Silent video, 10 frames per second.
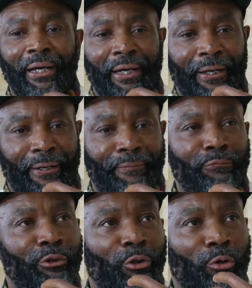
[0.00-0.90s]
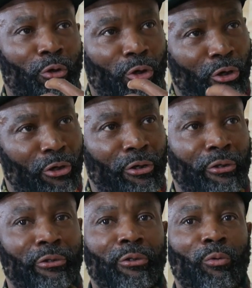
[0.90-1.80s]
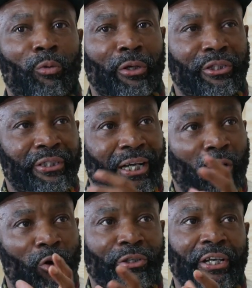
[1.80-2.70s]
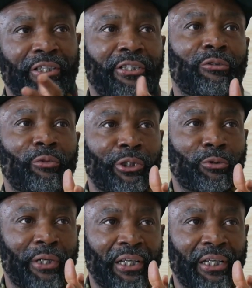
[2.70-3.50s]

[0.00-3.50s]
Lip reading: you know, learn what is the context in which we are